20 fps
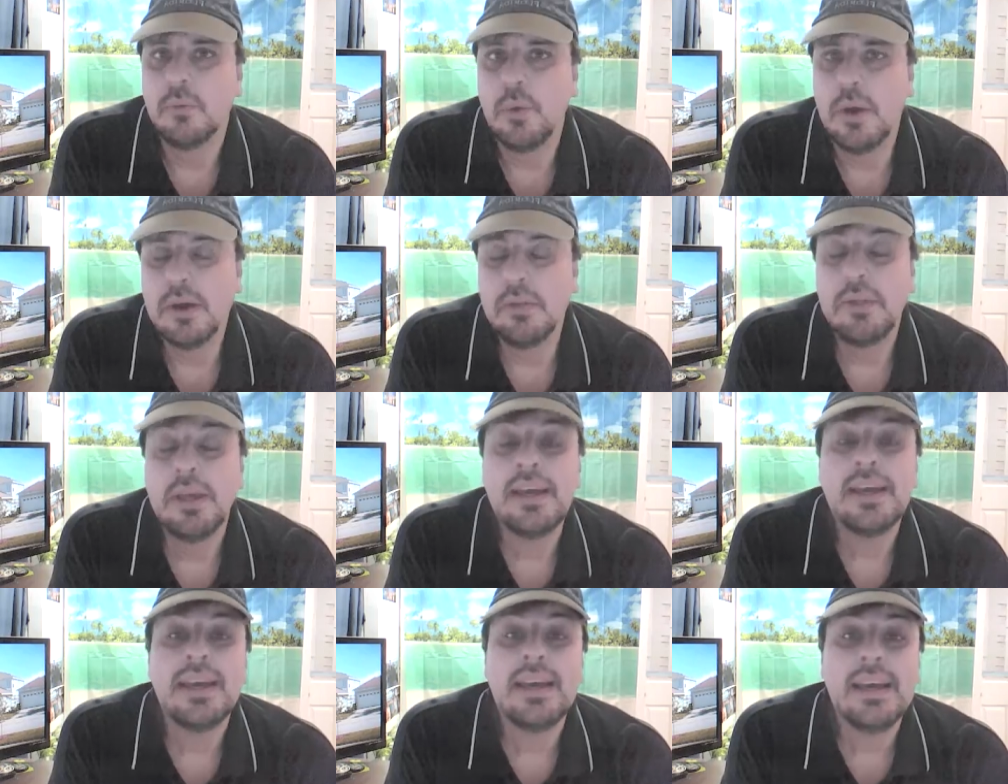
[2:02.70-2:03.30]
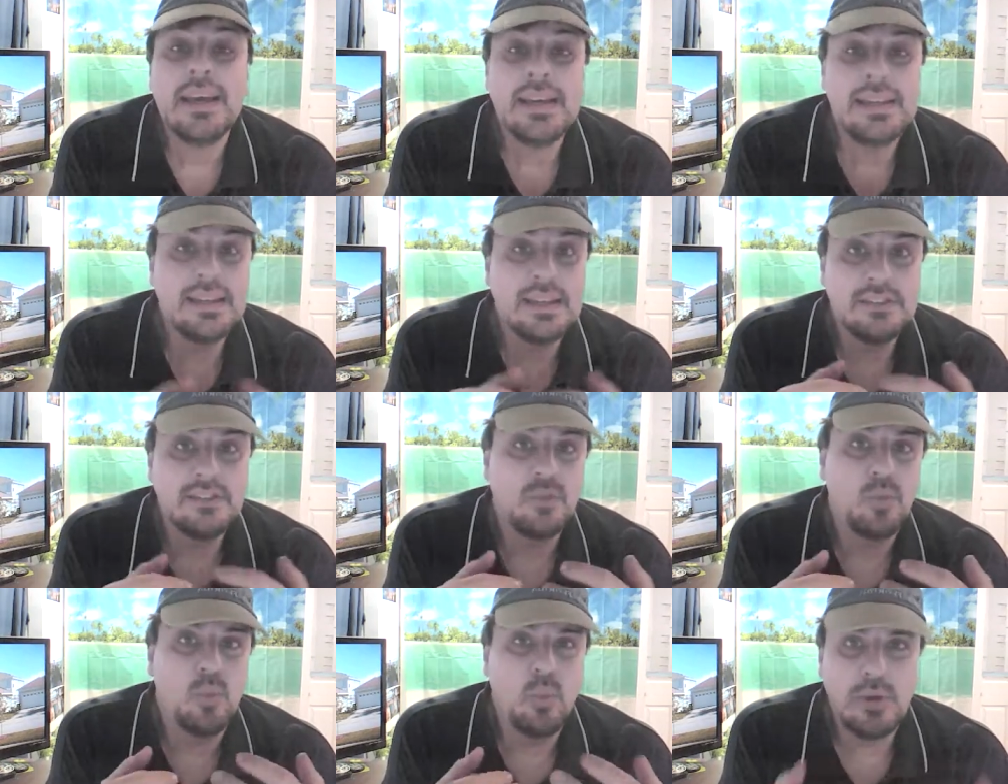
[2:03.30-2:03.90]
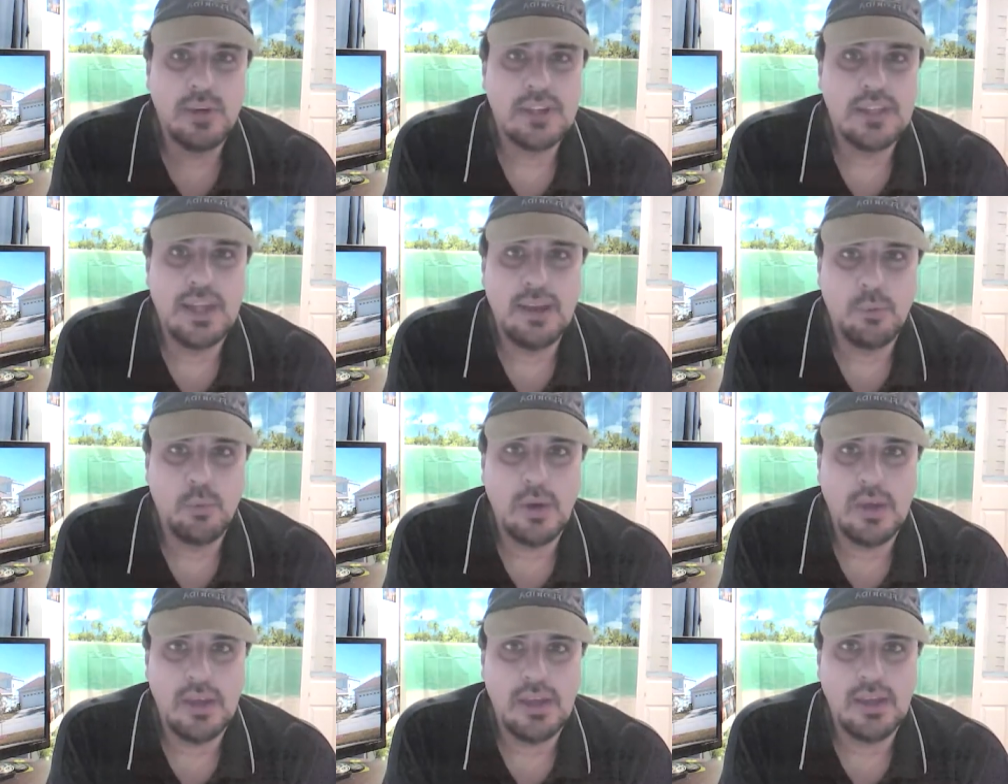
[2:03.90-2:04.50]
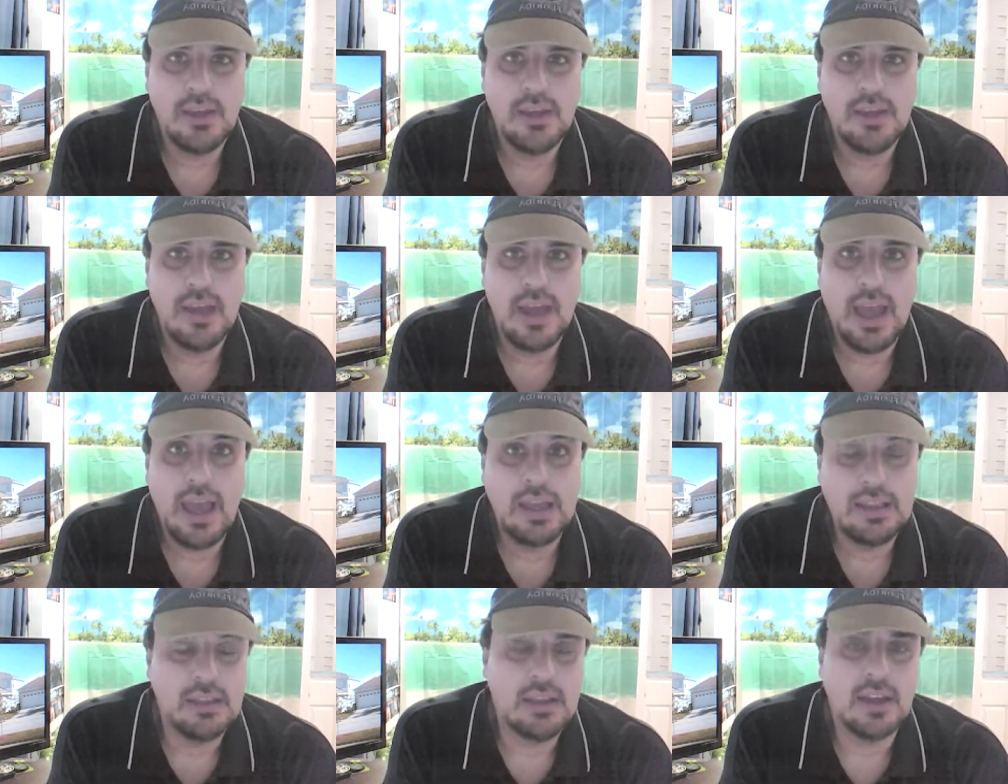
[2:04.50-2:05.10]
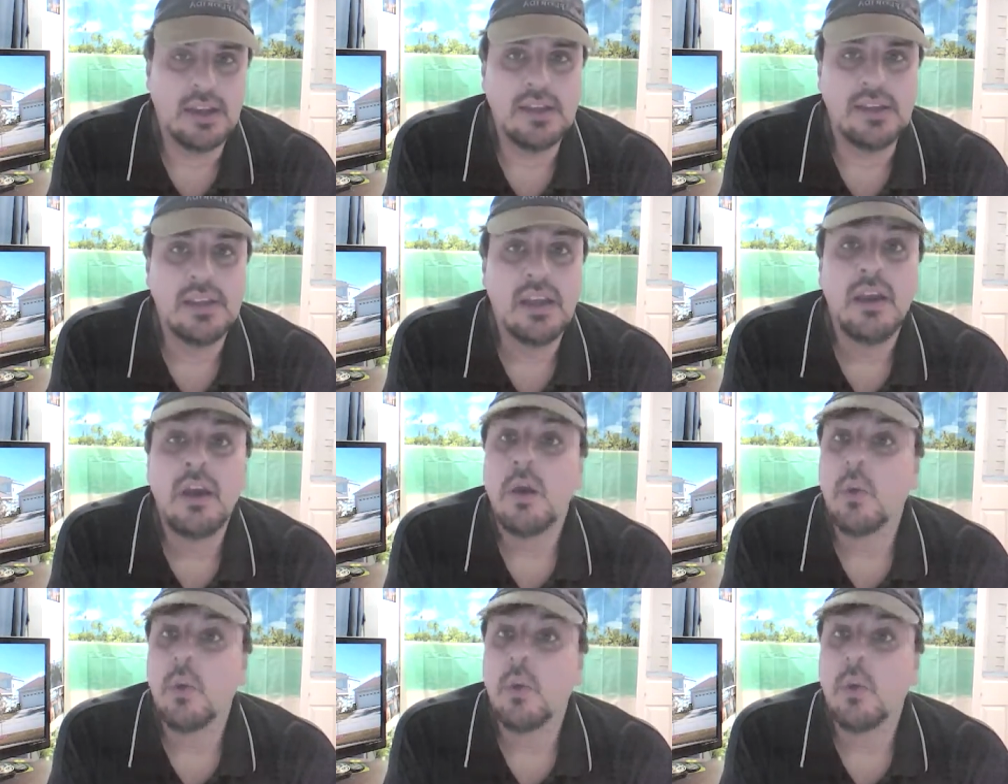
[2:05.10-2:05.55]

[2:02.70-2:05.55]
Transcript: Well, it doesn't work that way at night.